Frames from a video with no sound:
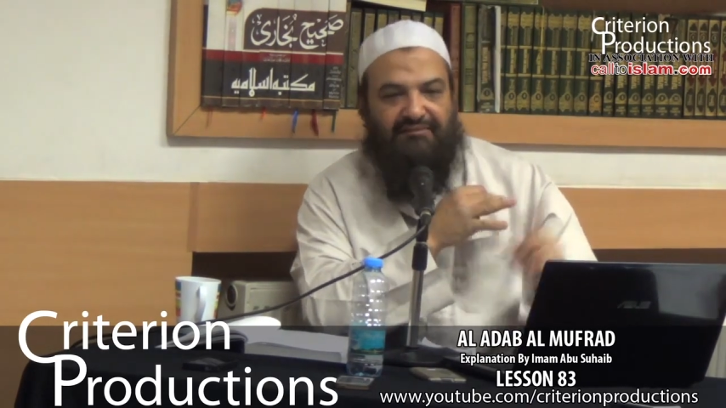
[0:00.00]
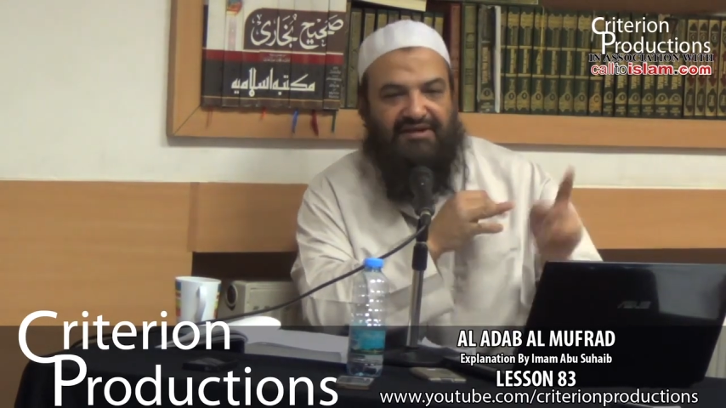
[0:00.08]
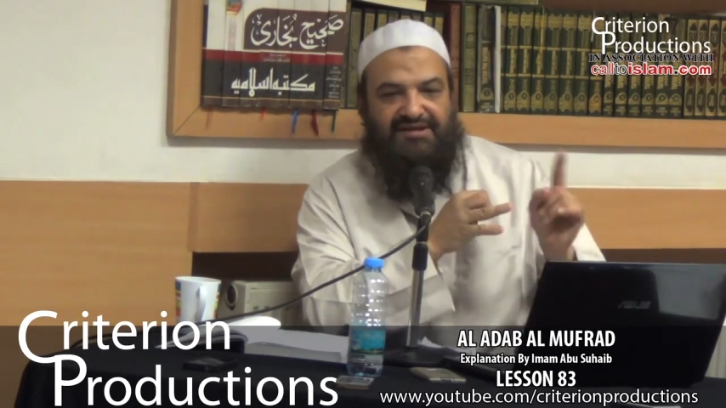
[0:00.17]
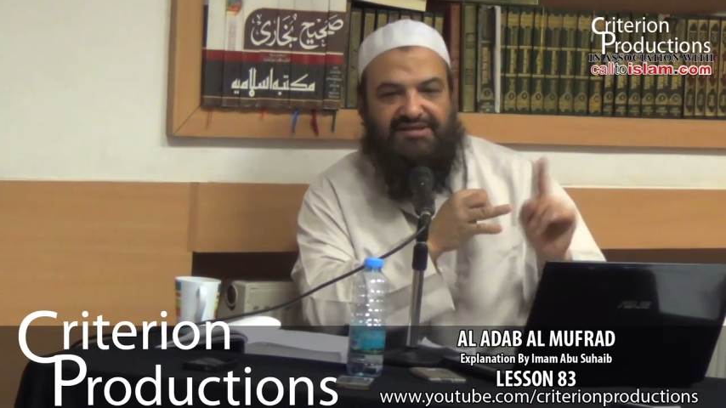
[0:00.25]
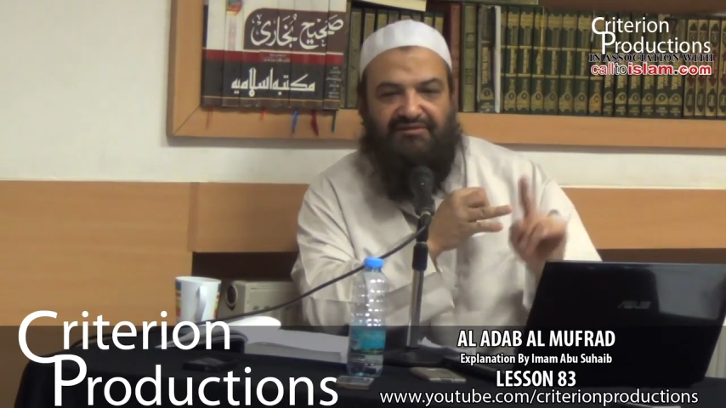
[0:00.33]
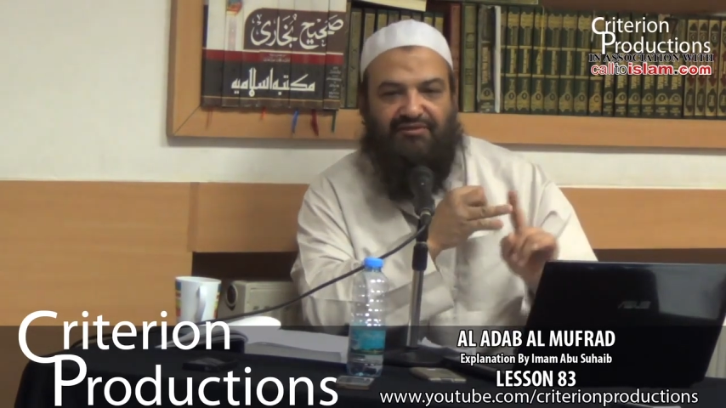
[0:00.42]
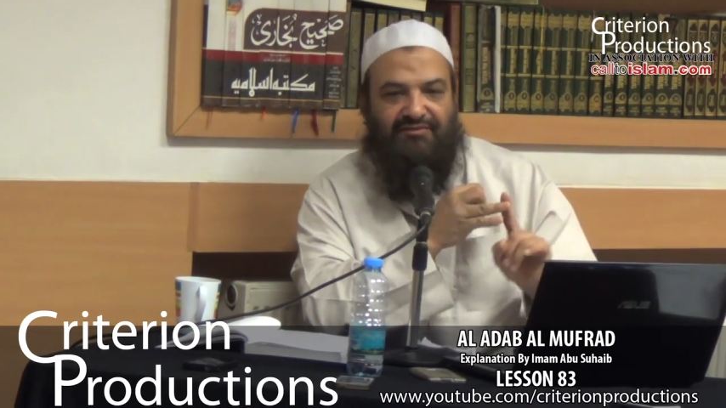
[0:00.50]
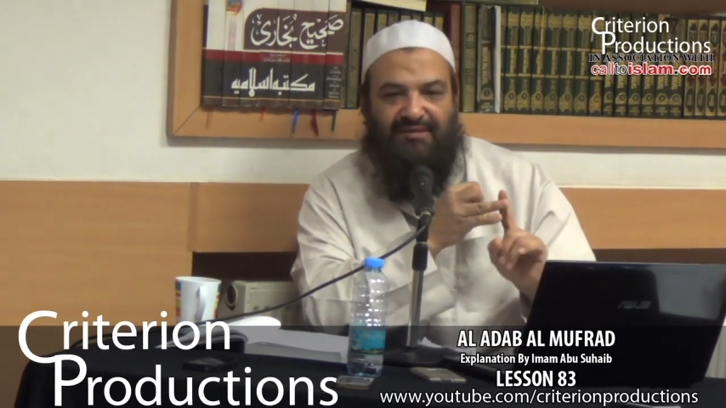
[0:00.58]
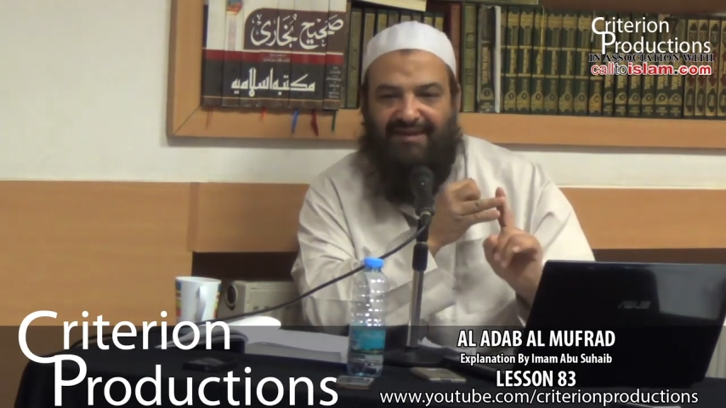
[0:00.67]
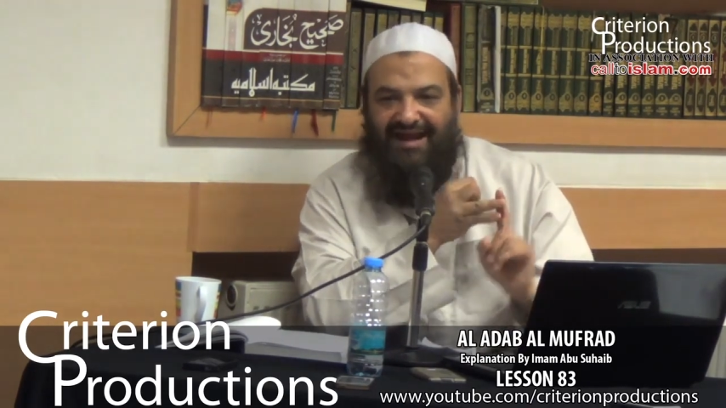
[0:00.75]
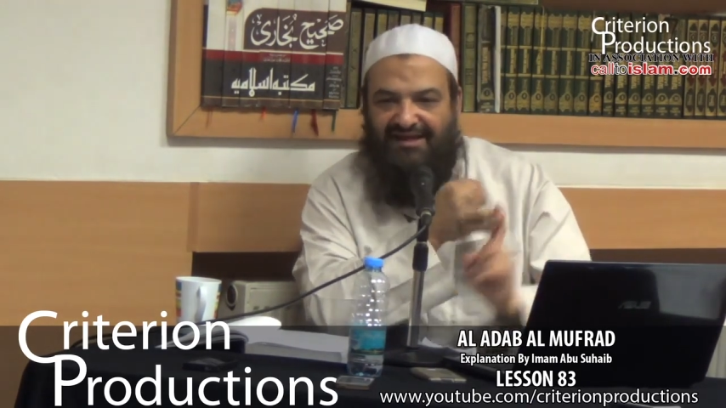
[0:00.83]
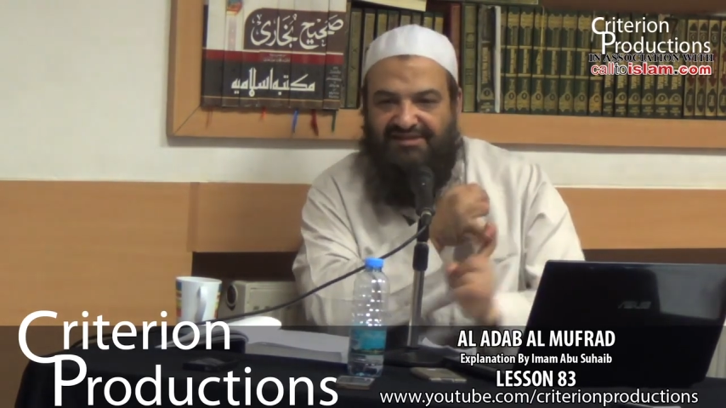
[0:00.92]
medicine from the
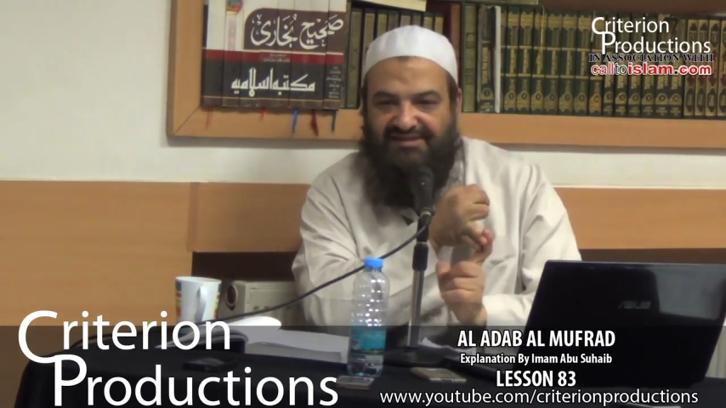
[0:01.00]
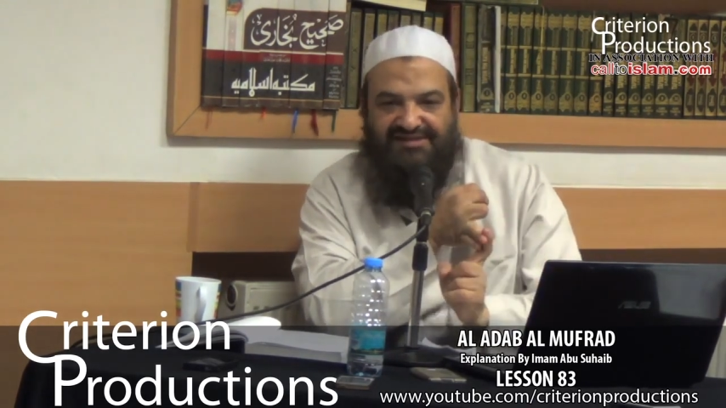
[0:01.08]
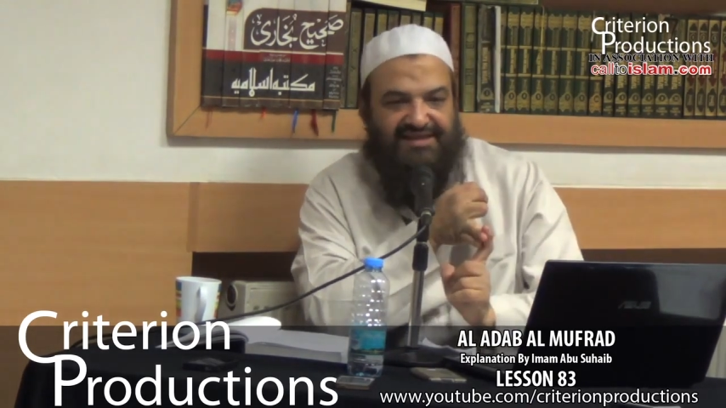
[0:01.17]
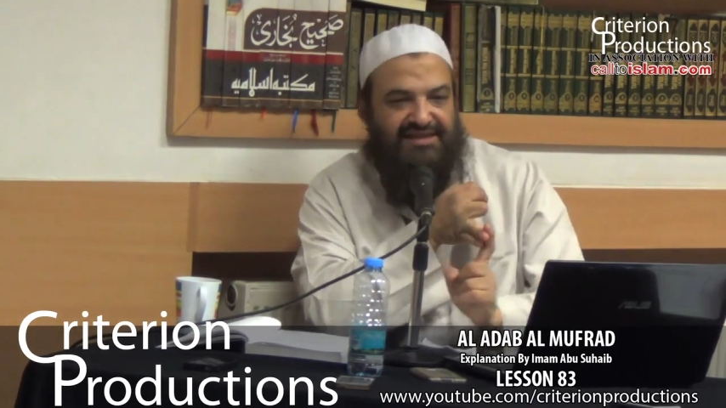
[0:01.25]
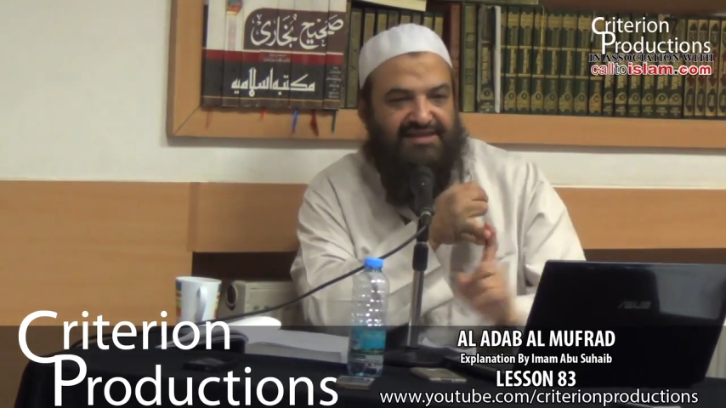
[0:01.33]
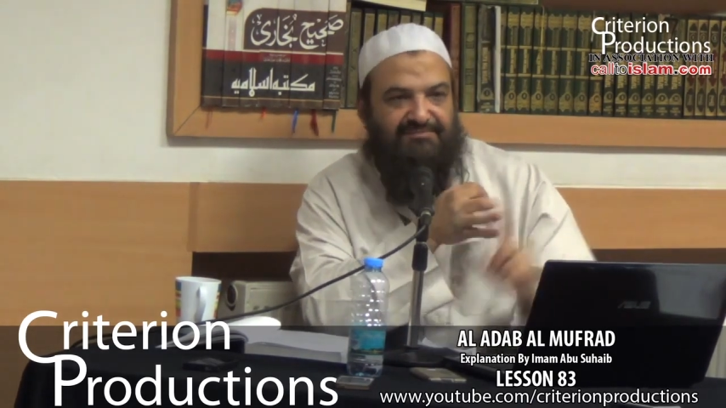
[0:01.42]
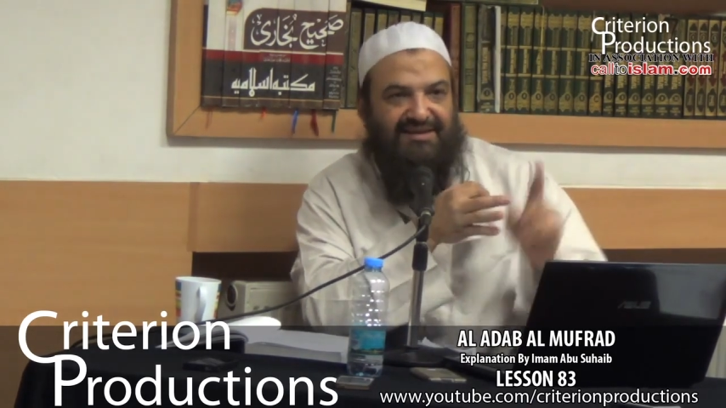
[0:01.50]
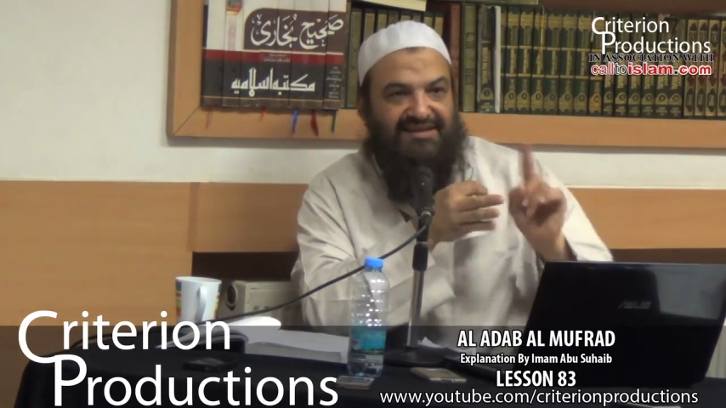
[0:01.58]
black seed,